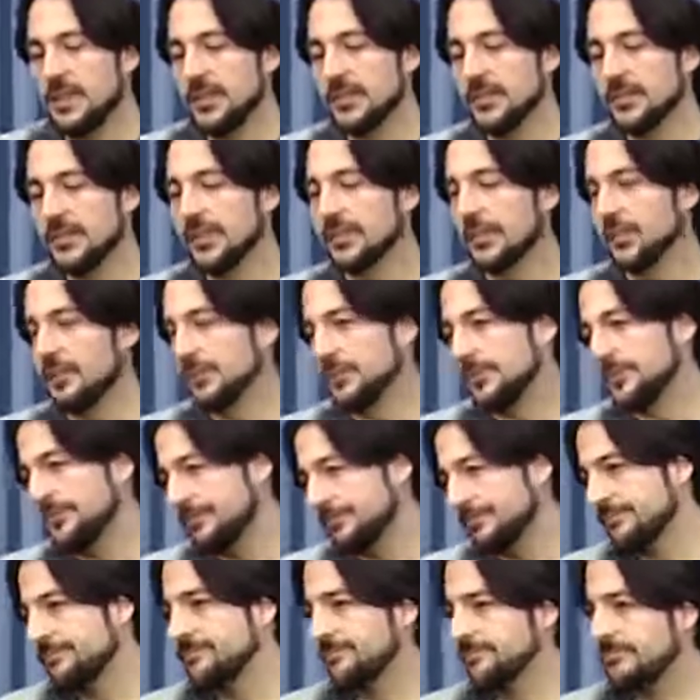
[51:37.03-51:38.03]
So
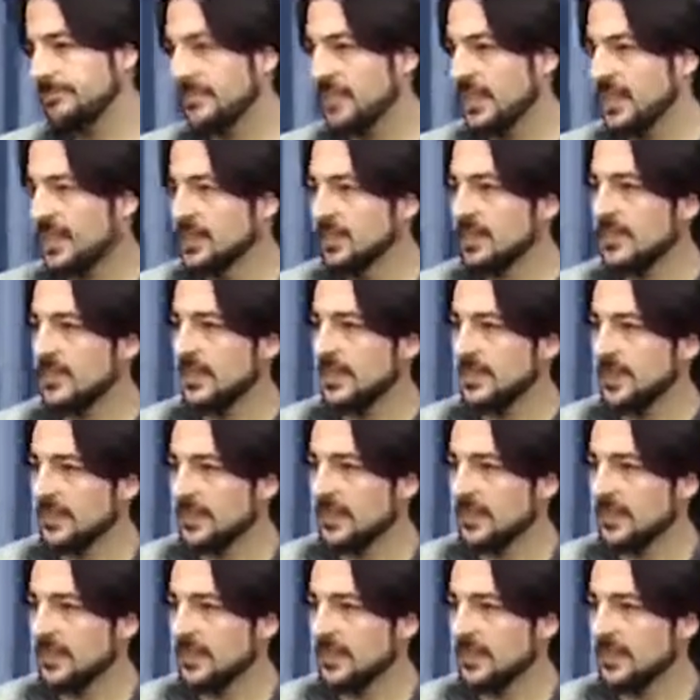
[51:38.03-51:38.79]
that's